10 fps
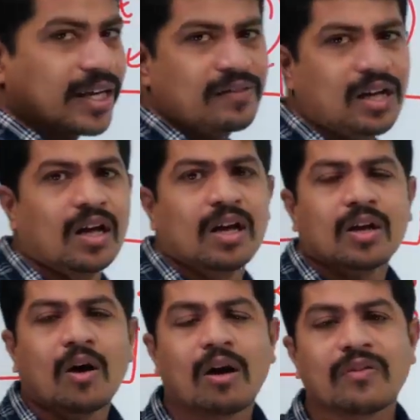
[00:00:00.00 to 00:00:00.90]
KVL.
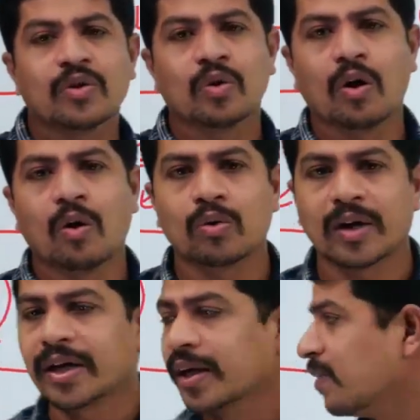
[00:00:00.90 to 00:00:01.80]
All of you know how to
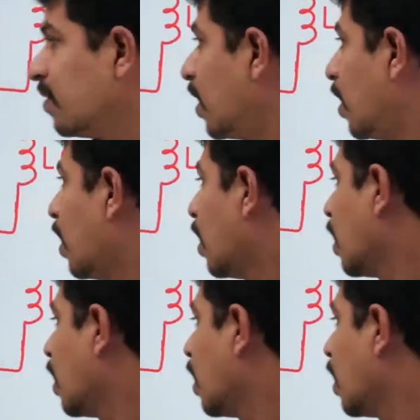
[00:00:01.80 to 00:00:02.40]
write KVL.